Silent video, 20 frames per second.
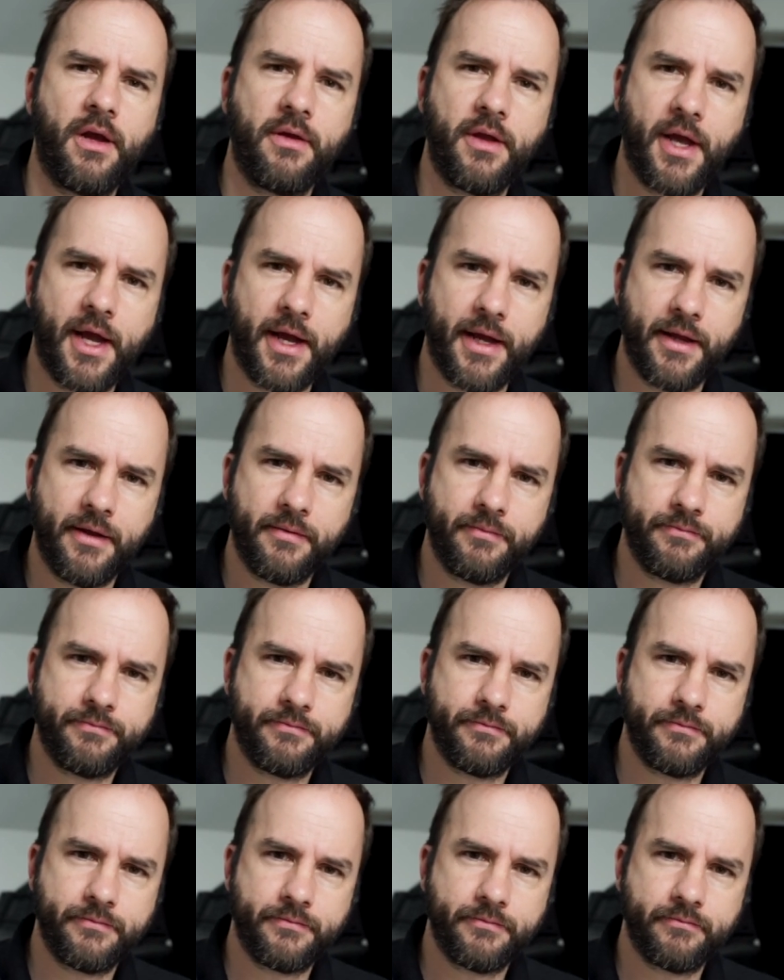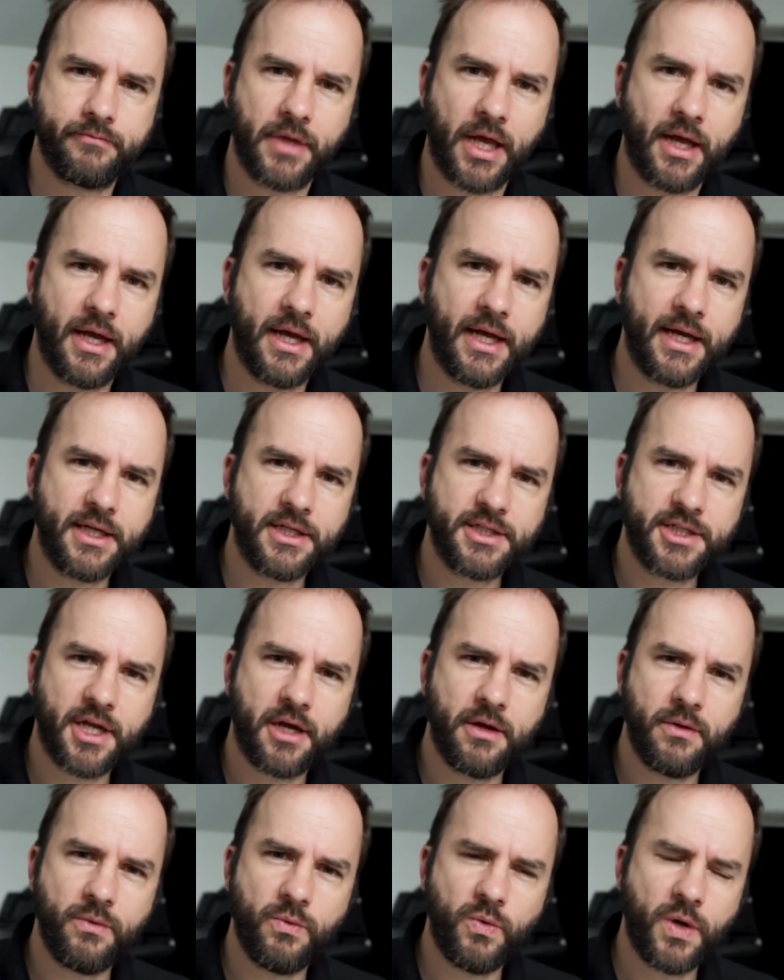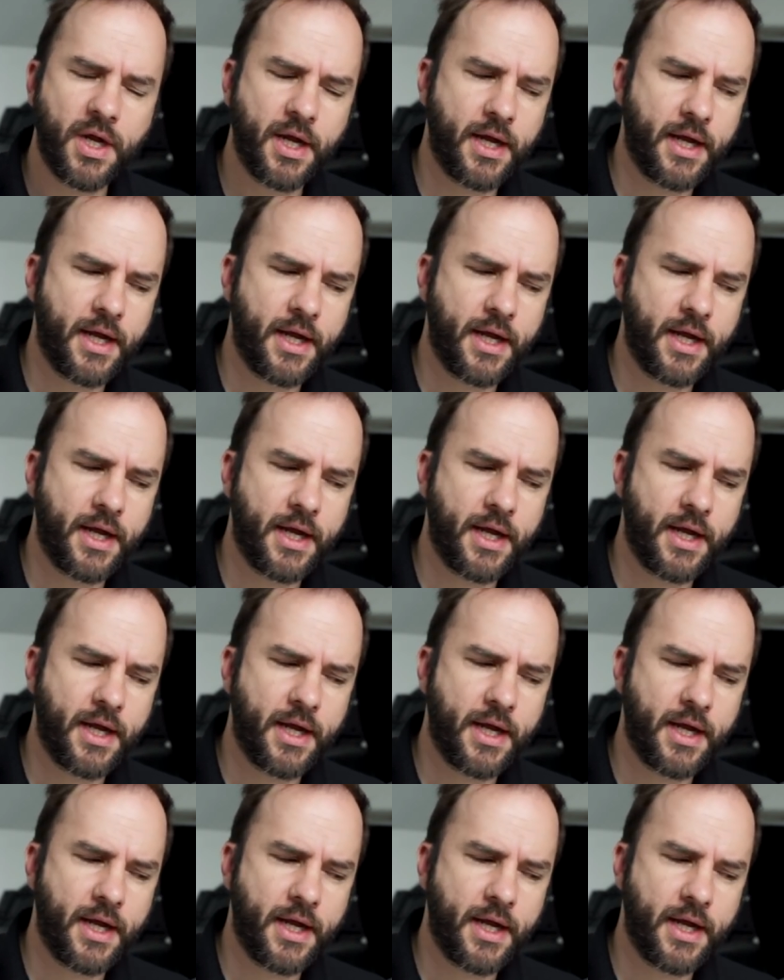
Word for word: Okay, so